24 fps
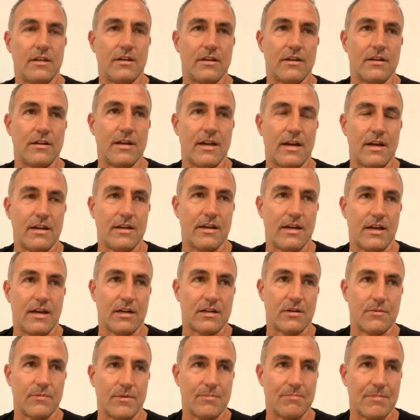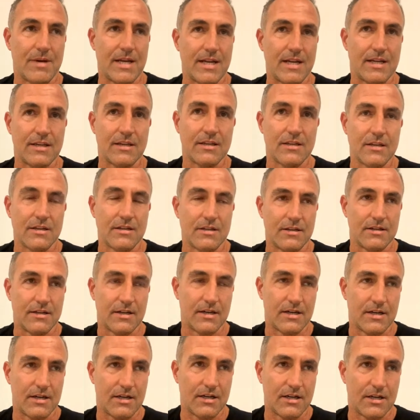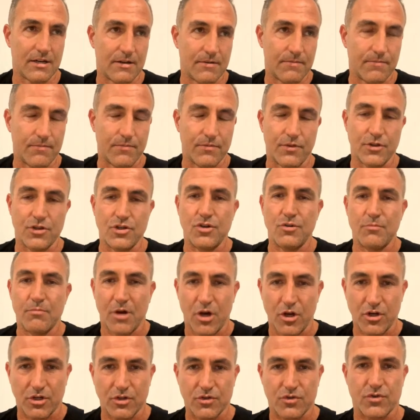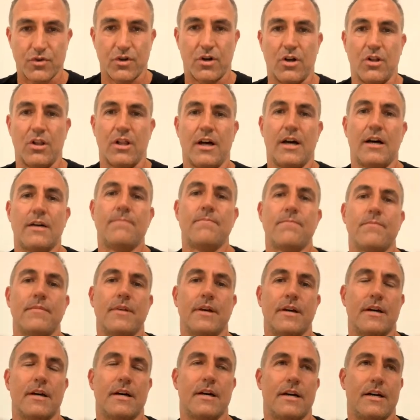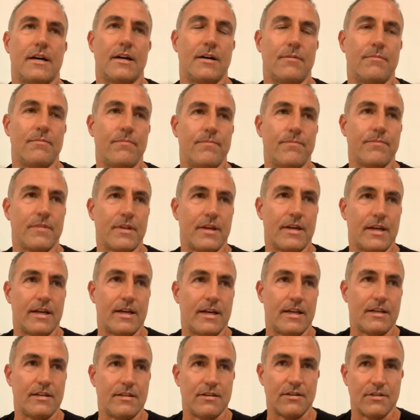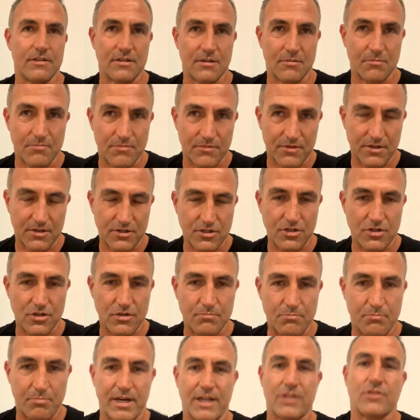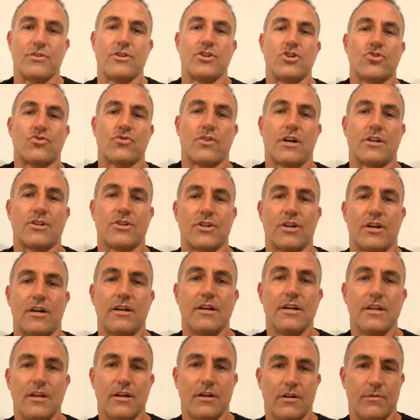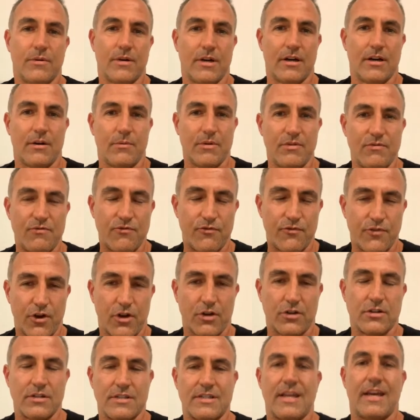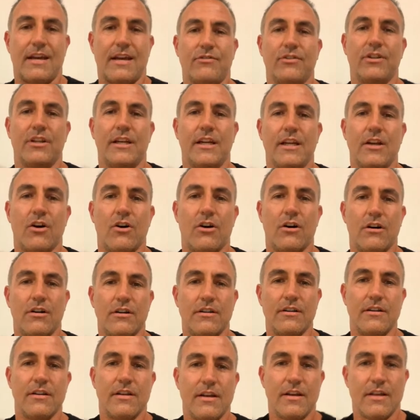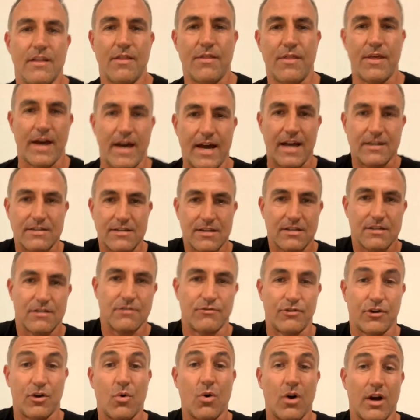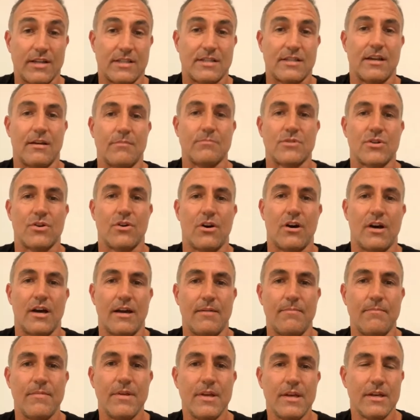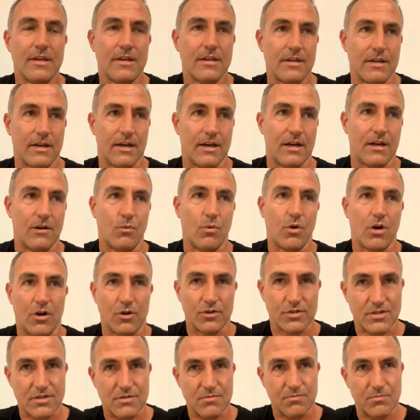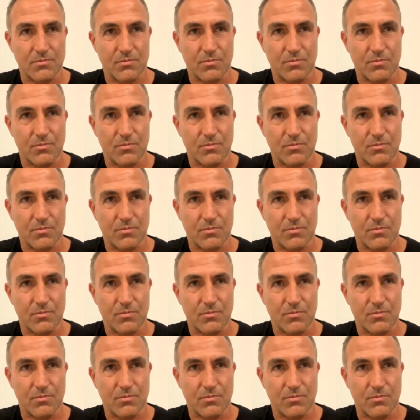you know, how can we make the new motor controller and the new battery structure. We've focused heavily on that for quite some time. Once